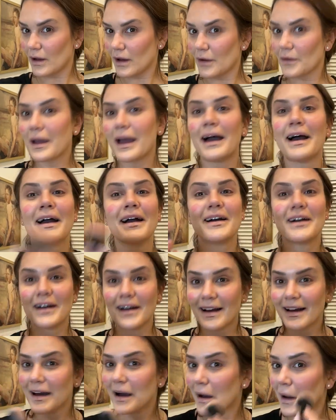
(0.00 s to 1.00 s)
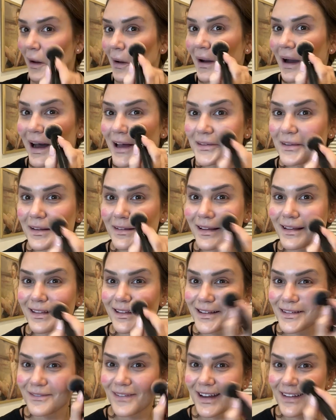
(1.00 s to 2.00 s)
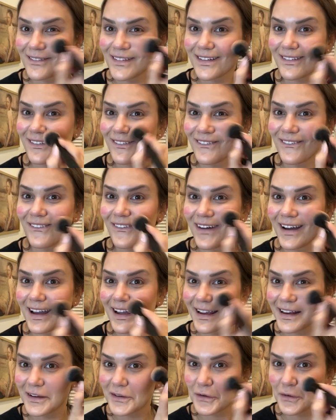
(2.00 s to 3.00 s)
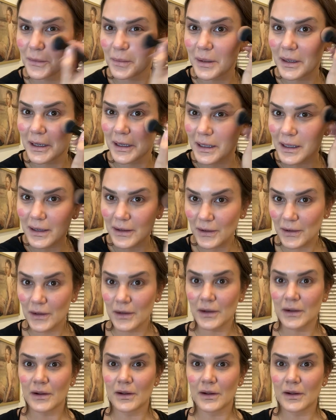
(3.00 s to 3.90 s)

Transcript: okay. I was gonna say, this might be way too pink.